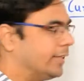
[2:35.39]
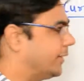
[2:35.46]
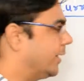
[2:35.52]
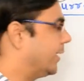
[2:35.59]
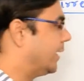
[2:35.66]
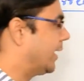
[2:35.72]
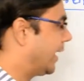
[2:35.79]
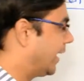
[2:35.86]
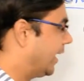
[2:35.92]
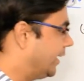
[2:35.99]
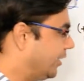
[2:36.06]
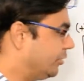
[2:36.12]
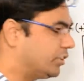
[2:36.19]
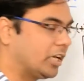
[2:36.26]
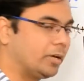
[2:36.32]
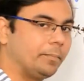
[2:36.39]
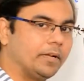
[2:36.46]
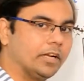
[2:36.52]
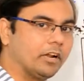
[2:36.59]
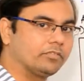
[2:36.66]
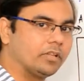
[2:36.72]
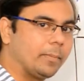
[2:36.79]
The negative
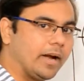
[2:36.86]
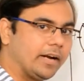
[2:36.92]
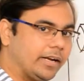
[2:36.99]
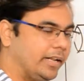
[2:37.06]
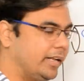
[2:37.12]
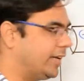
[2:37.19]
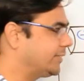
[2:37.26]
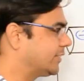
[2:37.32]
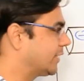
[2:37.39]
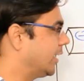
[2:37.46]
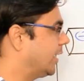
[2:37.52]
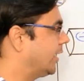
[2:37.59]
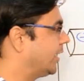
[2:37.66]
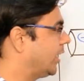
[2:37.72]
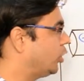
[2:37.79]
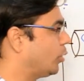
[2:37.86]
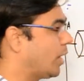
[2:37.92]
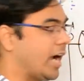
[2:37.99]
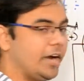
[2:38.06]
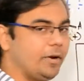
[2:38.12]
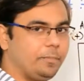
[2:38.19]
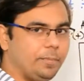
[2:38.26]
terminal of the battery is connected to
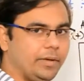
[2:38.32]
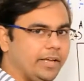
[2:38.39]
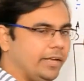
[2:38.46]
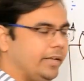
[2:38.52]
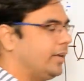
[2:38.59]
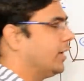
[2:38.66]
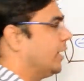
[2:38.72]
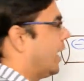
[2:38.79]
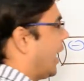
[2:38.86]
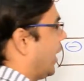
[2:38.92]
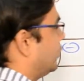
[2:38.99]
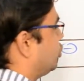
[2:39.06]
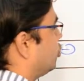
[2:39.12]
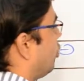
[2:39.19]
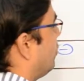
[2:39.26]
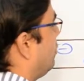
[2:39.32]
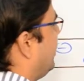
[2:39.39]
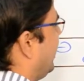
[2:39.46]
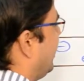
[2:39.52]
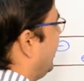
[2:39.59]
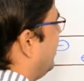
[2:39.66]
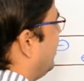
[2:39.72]
end B and so
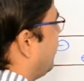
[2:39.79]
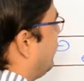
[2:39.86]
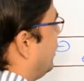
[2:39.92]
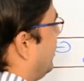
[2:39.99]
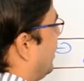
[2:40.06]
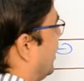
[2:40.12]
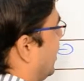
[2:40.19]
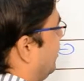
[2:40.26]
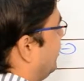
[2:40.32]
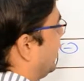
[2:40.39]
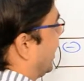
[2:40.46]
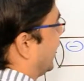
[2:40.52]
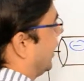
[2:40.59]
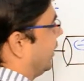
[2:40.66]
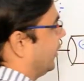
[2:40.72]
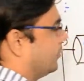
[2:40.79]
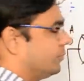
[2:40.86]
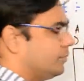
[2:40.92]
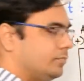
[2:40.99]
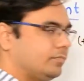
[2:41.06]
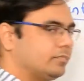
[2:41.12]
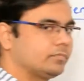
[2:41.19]
B will become negative.
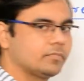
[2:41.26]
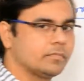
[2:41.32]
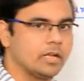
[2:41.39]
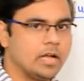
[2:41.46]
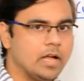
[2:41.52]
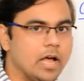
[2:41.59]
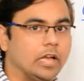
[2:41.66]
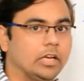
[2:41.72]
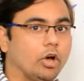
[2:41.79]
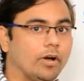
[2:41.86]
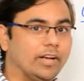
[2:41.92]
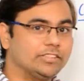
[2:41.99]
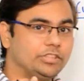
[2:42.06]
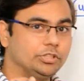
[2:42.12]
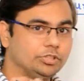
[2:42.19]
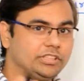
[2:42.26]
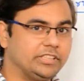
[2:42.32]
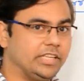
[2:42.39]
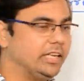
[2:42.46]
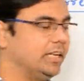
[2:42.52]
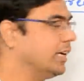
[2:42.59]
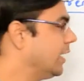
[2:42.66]
Now as you
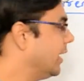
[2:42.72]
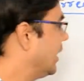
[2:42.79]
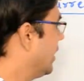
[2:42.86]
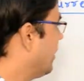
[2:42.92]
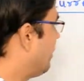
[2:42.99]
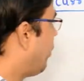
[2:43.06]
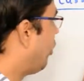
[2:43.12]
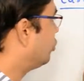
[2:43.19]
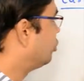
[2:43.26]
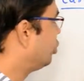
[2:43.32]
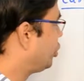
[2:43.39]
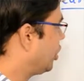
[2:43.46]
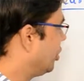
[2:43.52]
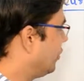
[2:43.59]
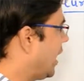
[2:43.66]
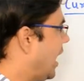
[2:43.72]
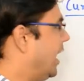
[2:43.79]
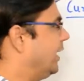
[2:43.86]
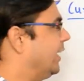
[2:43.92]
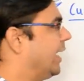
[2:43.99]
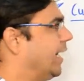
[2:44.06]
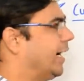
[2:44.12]
see positive
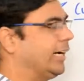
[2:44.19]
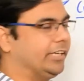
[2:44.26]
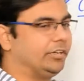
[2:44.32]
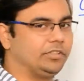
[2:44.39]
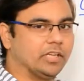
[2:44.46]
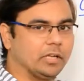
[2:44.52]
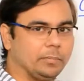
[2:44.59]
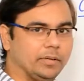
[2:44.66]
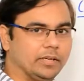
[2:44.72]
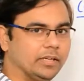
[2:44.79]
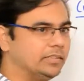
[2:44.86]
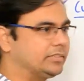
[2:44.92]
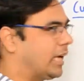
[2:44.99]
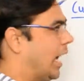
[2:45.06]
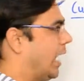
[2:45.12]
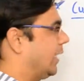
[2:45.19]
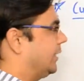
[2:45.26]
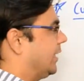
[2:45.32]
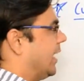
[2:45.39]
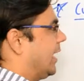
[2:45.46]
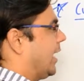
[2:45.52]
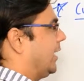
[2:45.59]
and negative terminals are
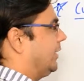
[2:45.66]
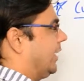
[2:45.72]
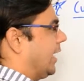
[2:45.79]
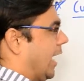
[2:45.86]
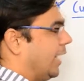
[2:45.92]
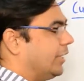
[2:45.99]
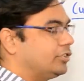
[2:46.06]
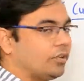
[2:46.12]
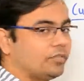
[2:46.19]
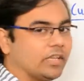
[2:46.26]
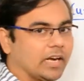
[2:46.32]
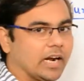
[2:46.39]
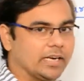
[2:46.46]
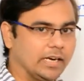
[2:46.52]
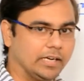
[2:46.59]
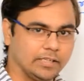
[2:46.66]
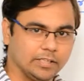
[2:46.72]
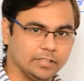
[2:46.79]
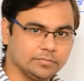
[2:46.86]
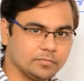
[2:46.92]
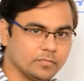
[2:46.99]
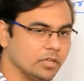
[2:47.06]
there at the ends of the
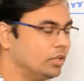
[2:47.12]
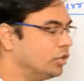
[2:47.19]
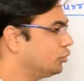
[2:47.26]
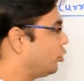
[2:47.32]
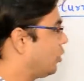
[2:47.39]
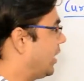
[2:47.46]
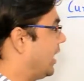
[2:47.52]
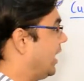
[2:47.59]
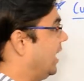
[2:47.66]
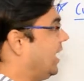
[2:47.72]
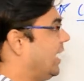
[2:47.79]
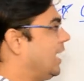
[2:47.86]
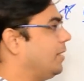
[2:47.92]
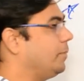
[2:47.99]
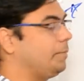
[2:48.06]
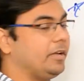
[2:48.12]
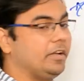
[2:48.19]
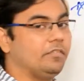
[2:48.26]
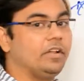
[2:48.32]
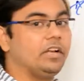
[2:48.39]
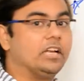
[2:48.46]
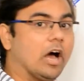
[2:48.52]
conductor. So A and
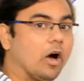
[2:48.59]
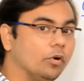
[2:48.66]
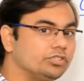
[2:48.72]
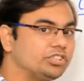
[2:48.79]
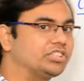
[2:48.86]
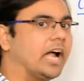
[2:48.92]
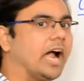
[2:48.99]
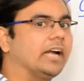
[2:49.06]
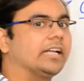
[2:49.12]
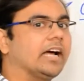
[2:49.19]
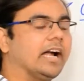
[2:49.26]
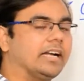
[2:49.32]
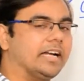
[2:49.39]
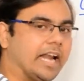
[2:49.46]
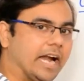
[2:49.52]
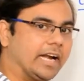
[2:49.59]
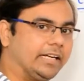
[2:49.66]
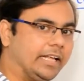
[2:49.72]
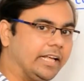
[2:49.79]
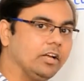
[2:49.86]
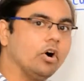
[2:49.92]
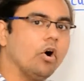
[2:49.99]
B will now start
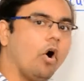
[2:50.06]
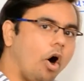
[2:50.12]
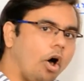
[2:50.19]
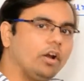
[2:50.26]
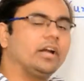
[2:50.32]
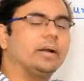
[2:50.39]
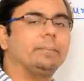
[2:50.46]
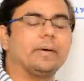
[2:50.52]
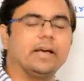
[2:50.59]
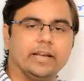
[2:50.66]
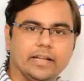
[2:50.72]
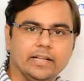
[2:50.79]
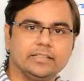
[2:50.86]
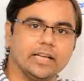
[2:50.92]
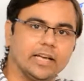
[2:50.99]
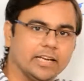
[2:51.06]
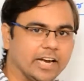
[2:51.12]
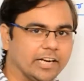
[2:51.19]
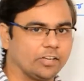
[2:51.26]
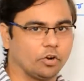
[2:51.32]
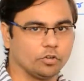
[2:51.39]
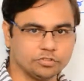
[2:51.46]
attracting or repelling the
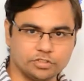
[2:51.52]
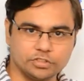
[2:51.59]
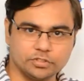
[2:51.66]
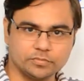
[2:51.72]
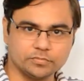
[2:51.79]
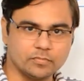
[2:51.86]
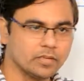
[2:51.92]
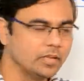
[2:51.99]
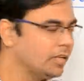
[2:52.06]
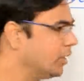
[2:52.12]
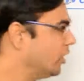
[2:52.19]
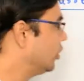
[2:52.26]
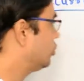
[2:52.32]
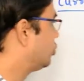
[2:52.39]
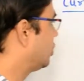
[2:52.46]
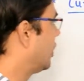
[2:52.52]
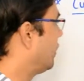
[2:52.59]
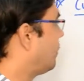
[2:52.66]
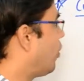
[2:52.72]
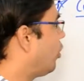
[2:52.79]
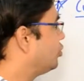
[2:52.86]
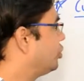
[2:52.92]
electrons. So the
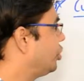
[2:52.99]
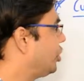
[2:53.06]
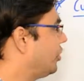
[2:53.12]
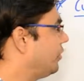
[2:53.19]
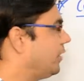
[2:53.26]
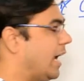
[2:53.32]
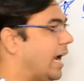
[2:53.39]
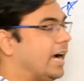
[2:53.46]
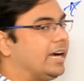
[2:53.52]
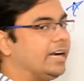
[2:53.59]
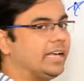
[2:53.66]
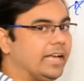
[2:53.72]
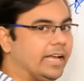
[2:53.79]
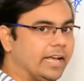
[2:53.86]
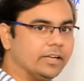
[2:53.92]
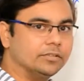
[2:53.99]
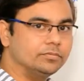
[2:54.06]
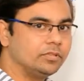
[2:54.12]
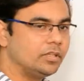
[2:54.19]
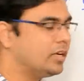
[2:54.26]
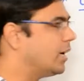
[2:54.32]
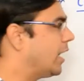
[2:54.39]
positive and
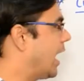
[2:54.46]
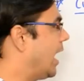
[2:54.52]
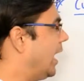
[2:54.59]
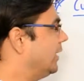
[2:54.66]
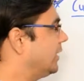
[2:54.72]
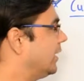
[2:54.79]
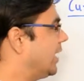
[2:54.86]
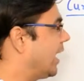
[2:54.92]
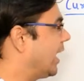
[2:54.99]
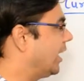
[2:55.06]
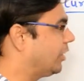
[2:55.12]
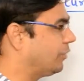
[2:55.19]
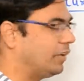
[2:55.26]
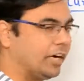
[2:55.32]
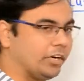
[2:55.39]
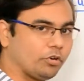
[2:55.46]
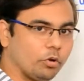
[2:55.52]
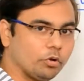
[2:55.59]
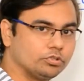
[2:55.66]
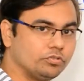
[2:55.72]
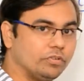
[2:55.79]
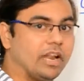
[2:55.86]
A and the negative
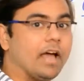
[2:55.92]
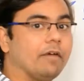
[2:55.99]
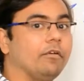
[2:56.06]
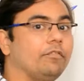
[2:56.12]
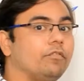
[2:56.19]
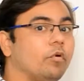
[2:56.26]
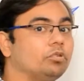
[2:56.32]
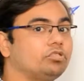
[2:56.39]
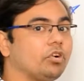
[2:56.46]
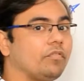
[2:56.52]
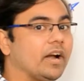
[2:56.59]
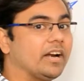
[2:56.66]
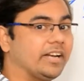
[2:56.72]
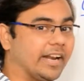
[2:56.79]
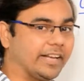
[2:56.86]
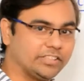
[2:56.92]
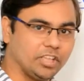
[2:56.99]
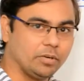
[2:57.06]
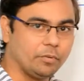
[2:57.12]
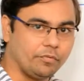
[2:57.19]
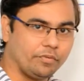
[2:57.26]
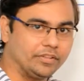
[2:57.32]
electrons will have a force of
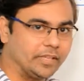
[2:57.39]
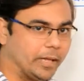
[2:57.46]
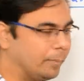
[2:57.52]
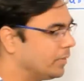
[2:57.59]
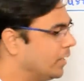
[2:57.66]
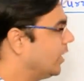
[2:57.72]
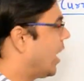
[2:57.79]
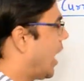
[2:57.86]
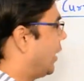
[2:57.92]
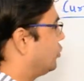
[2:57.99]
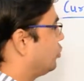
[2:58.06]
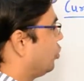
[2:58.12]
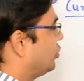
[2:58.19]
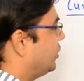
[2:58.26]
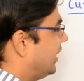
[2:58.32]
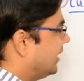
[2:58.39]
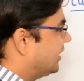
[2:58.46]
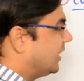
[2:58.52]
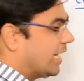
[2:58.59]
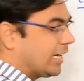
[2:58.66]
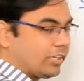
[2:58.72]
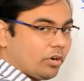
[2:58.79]
attraction between them and so
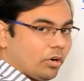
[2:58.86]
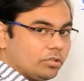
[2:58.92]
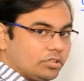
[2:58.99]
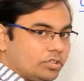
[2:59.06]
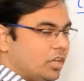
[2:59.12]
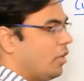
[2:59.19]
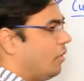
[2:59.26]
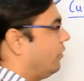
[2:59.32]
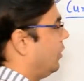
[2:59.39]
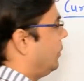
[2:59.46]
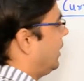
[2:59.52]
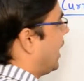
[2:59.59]
these electrons will